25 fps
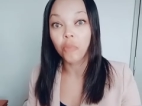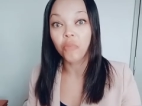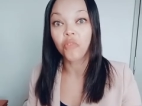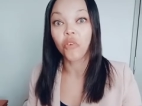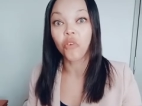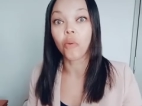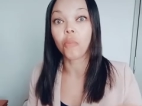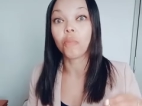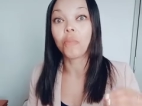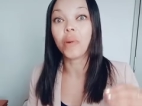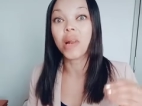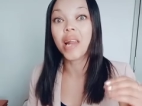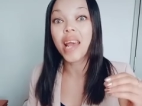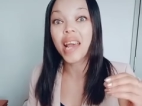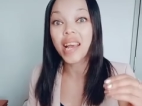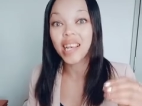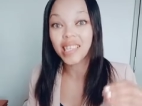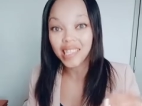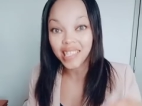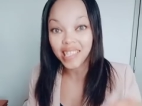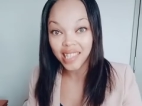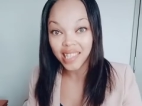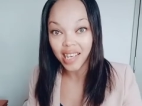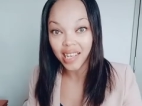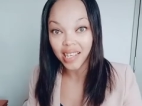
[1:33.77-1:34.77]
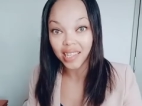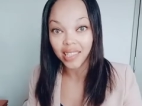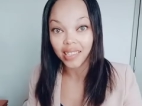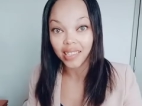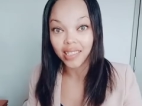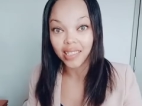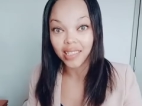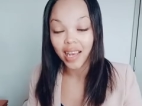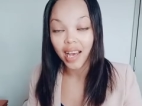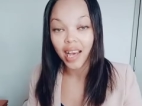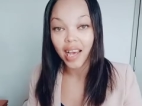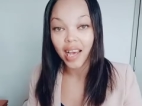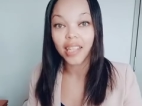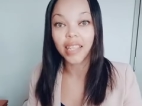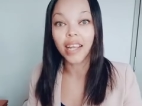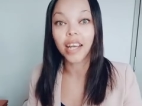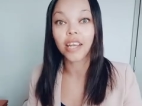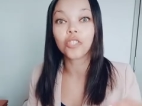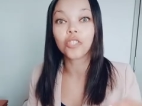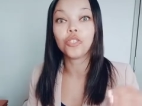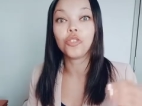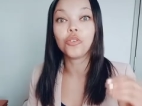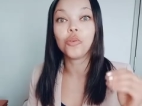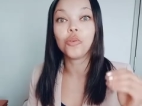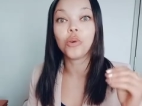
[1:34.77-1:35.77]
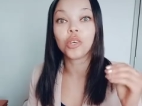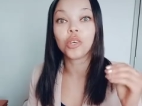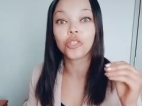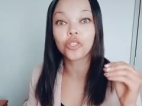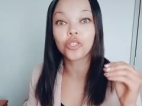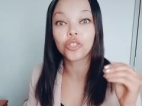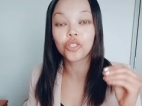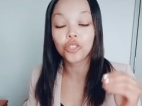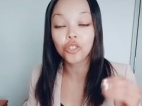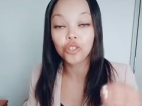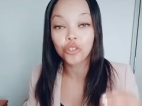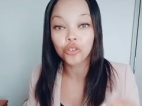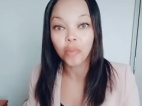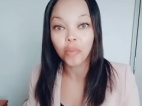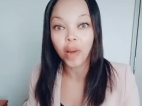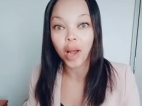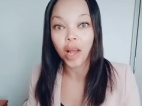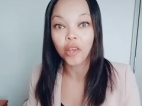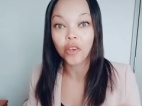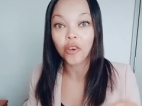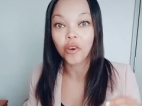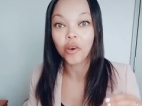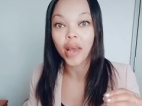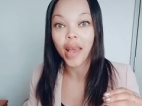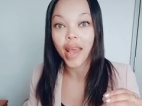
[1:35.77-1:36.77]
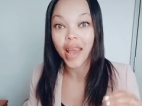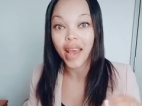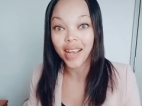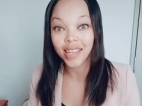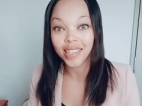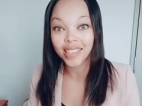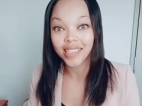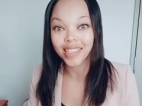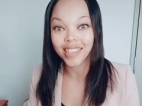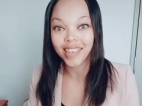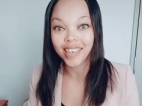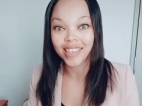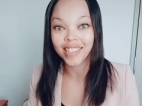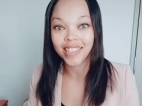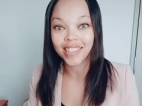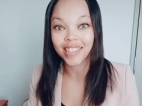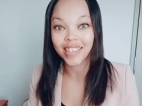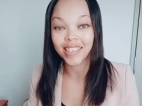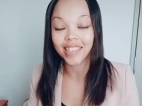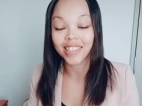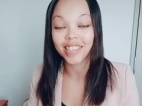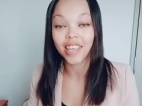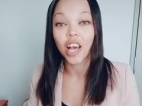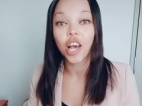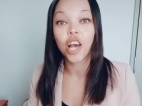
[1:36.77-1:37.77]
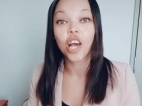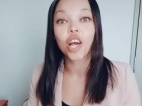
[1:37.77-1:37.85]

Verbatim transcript: for blessings that you assume are your ancestors.